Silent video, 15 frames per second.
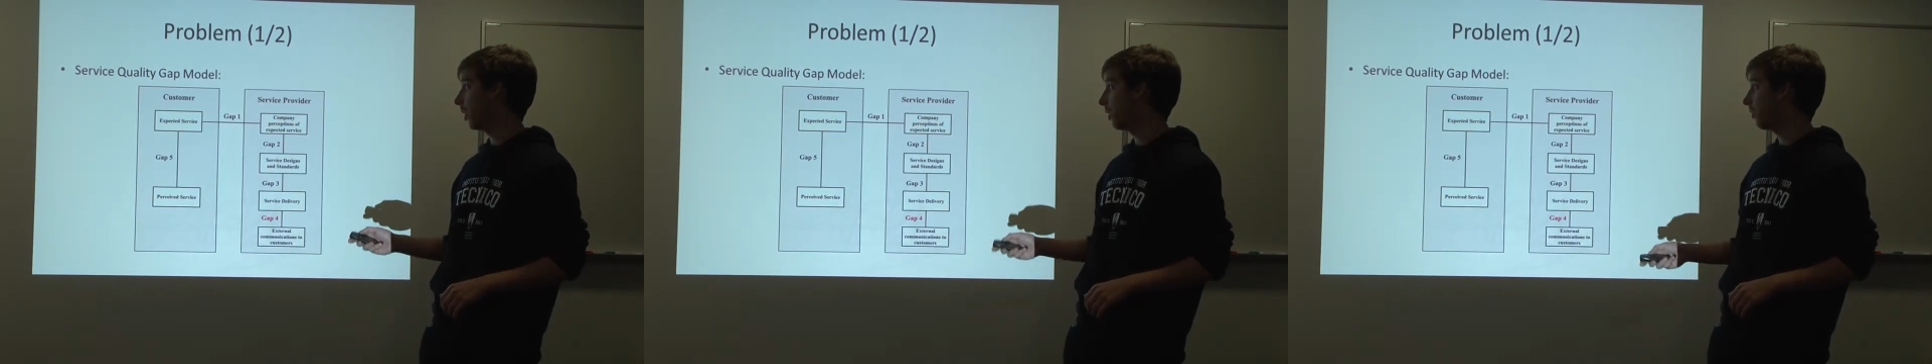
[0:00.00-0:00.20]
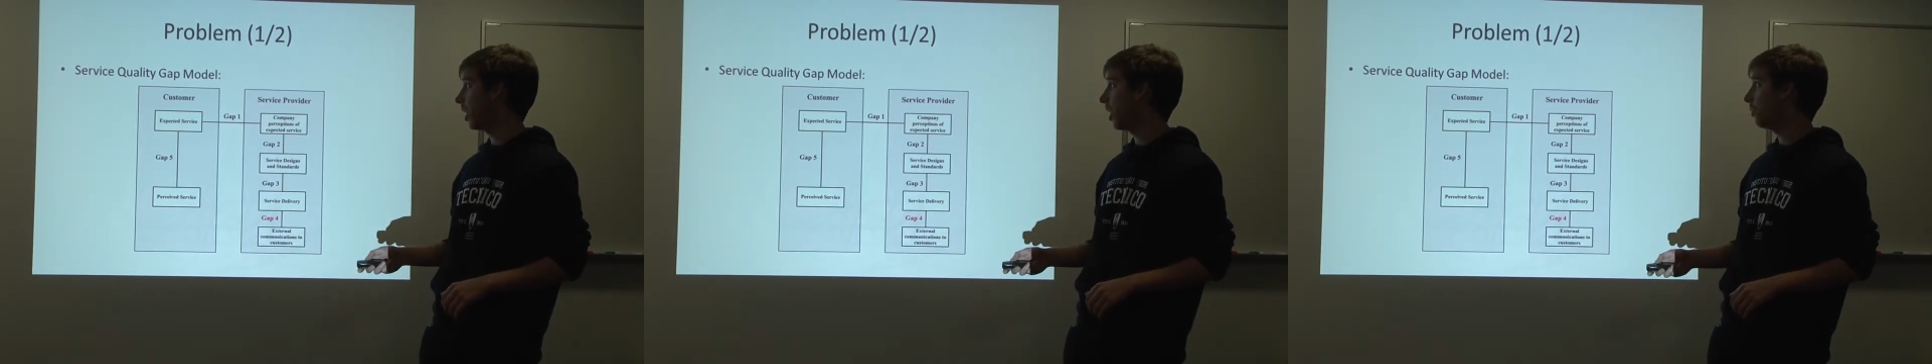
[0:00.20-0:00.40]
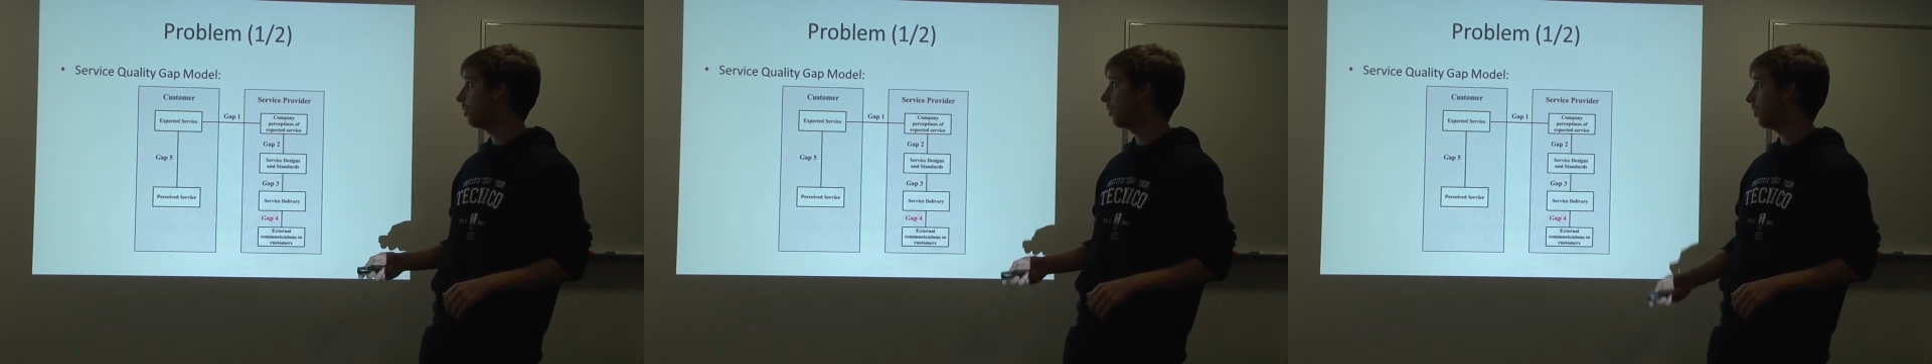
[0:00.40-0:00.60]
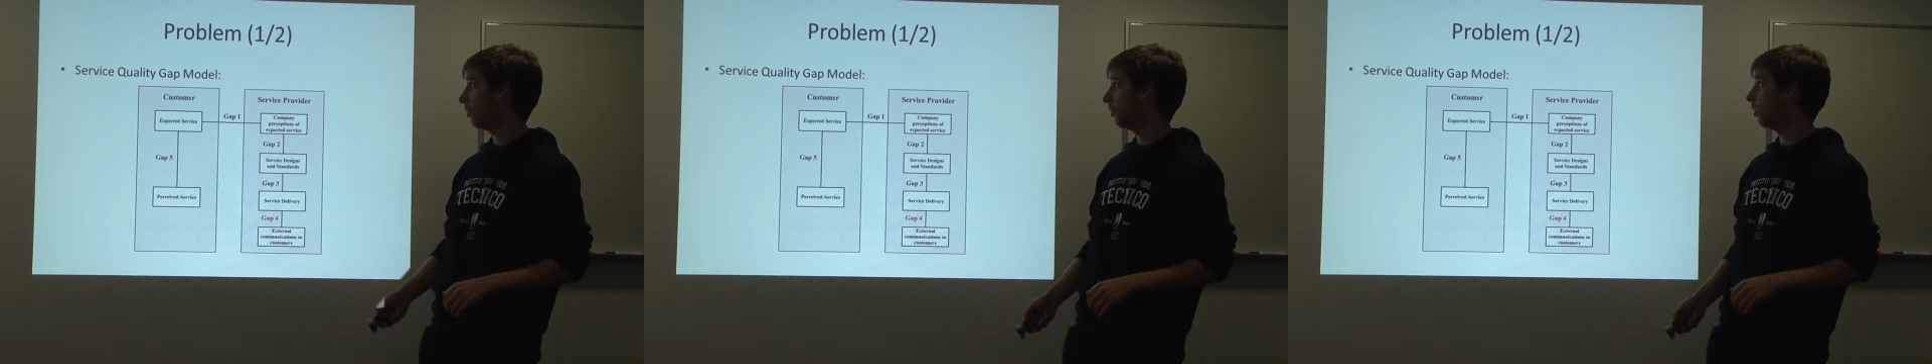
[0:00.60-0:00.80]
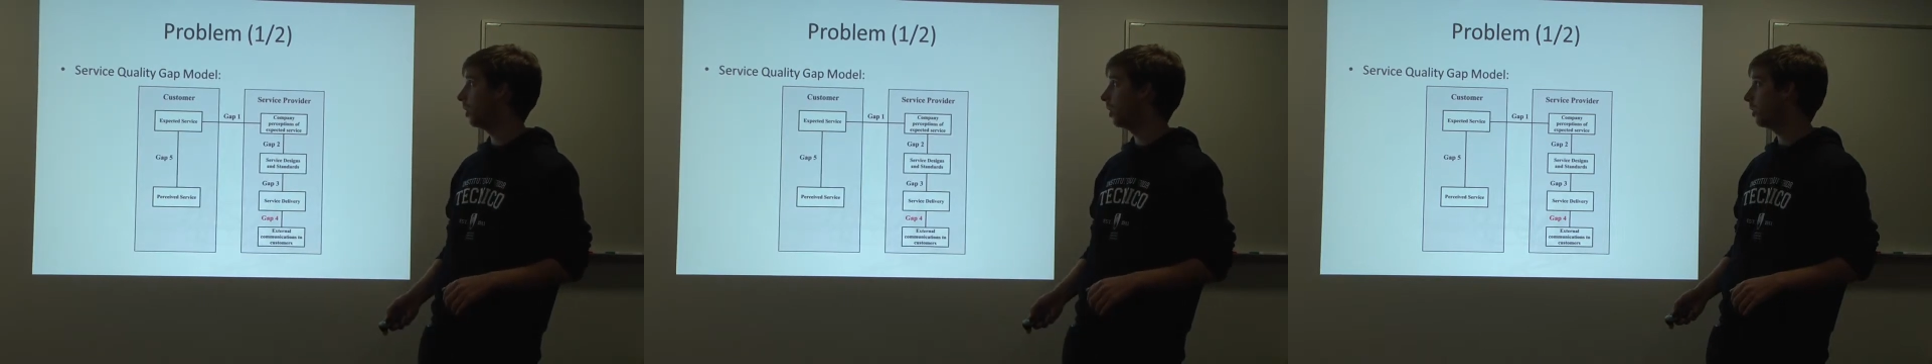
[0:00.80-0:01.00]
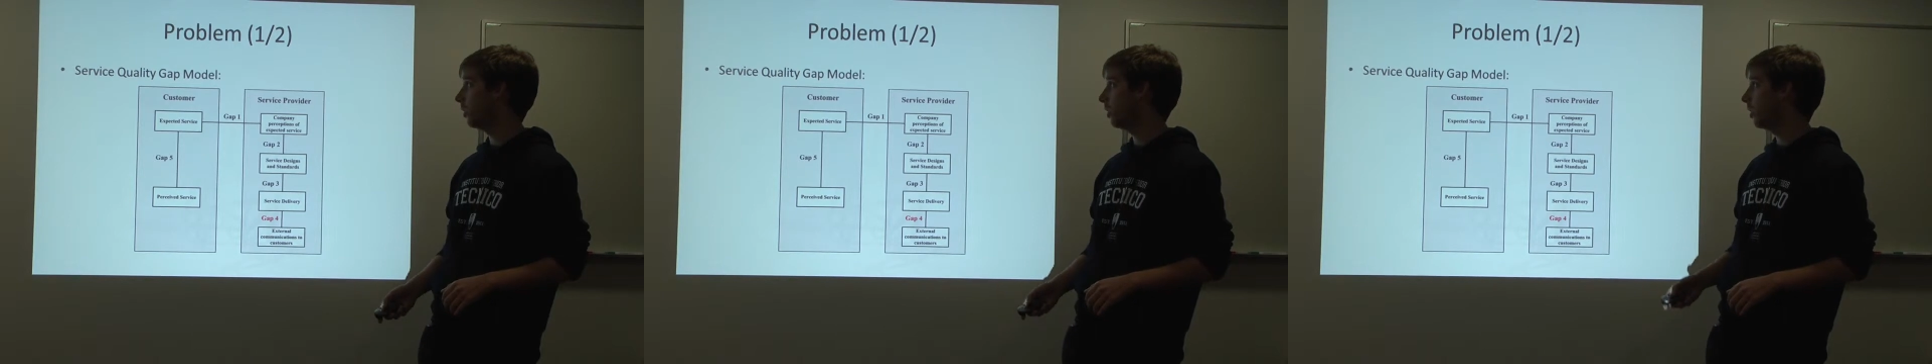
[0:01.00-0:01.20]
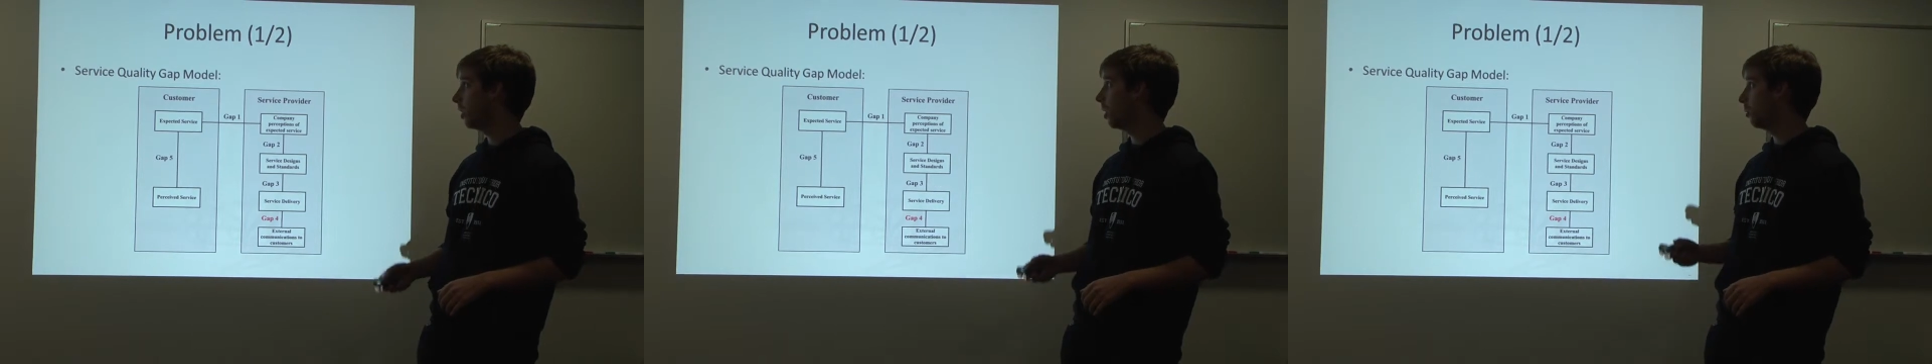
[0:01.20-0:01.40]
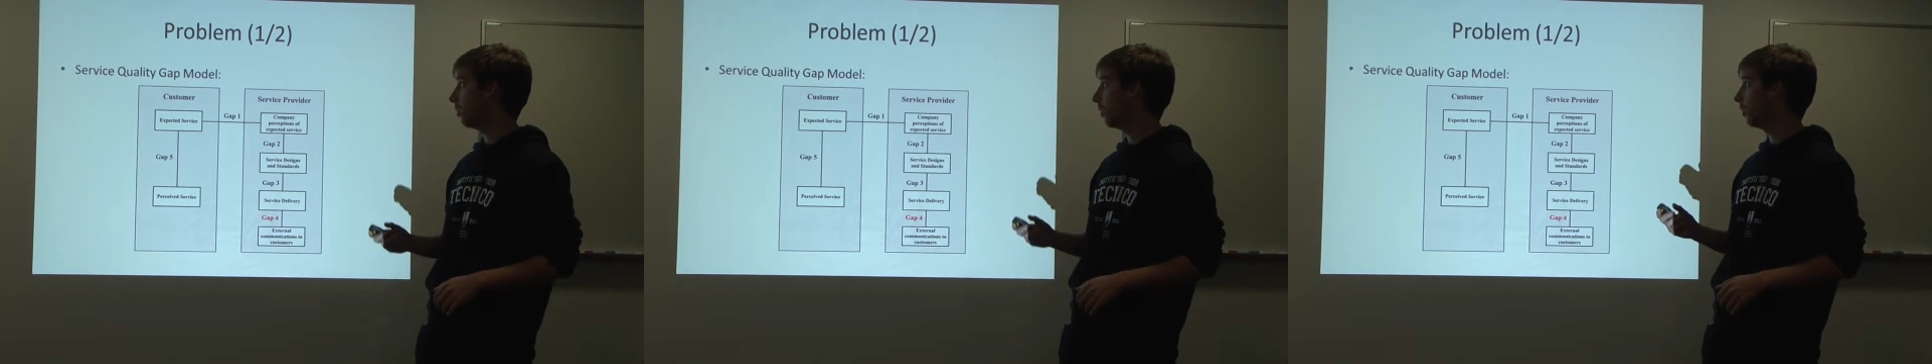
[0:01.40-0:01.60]
5 gaps of quality
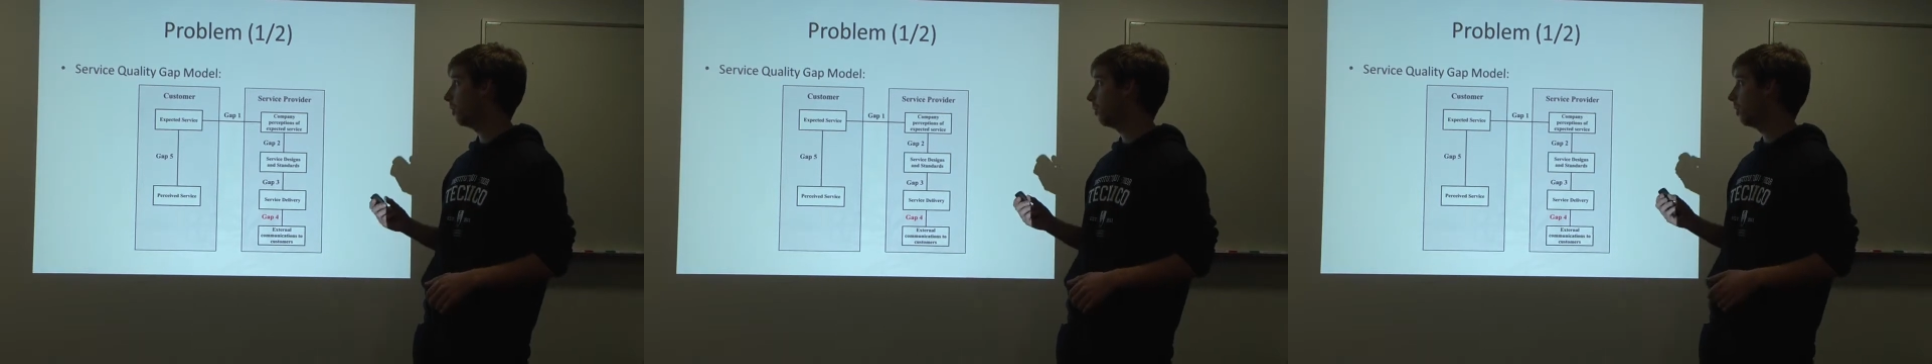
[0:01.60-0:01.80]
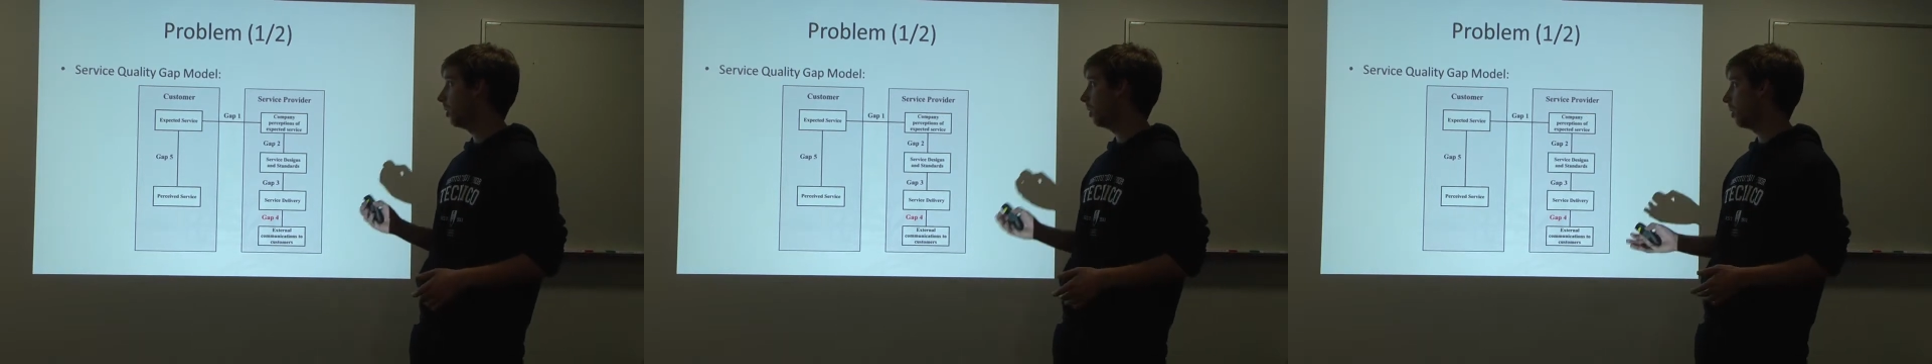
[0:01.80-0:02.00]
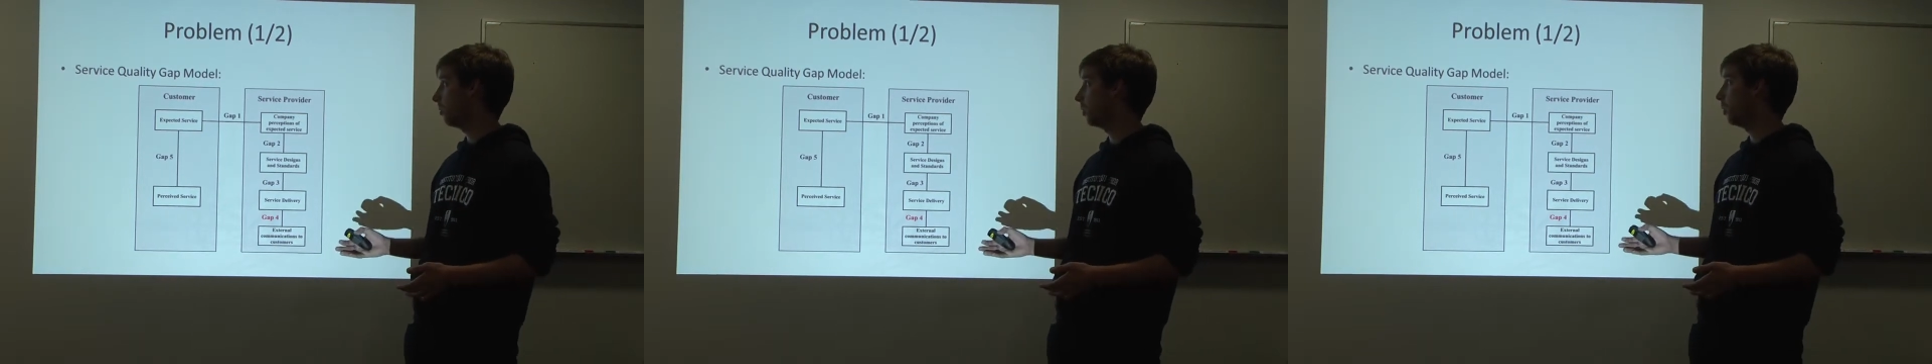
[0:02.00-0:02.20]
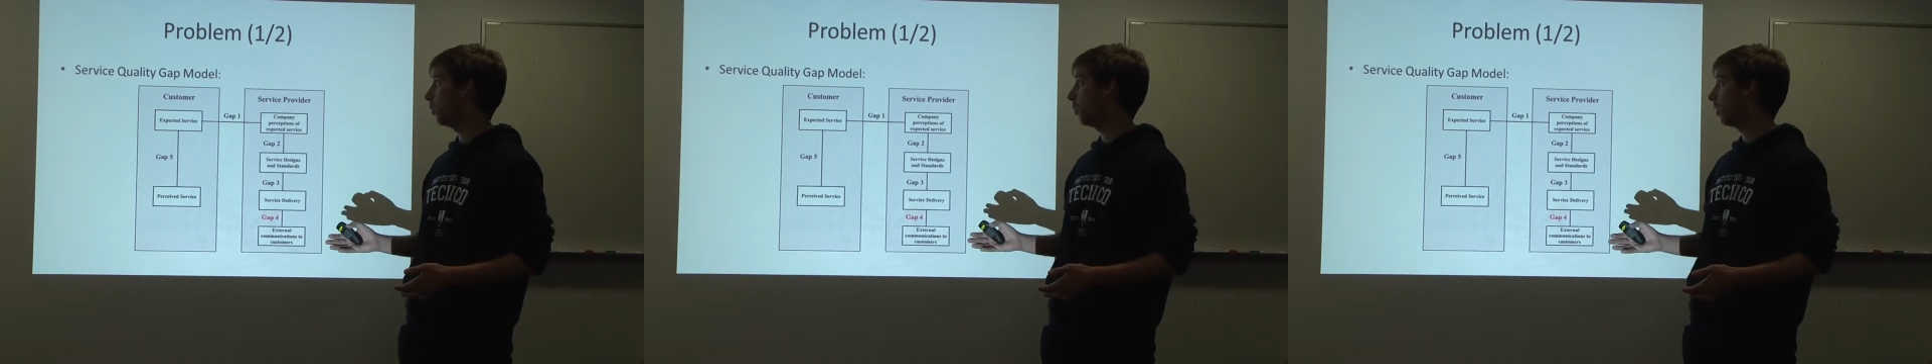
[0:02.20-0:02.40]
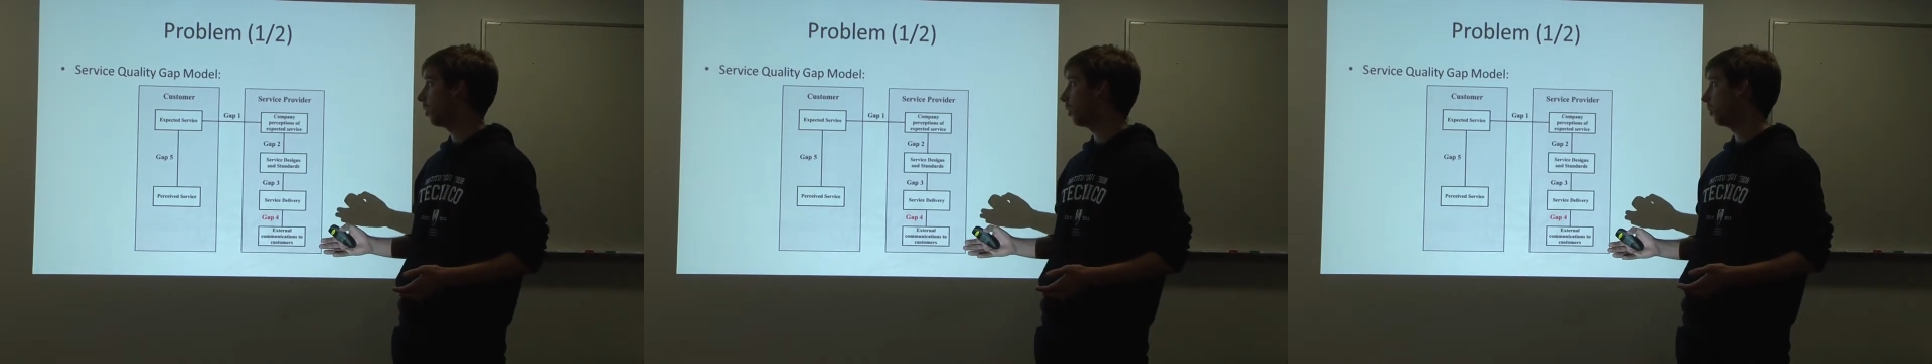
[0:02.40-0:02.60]
between the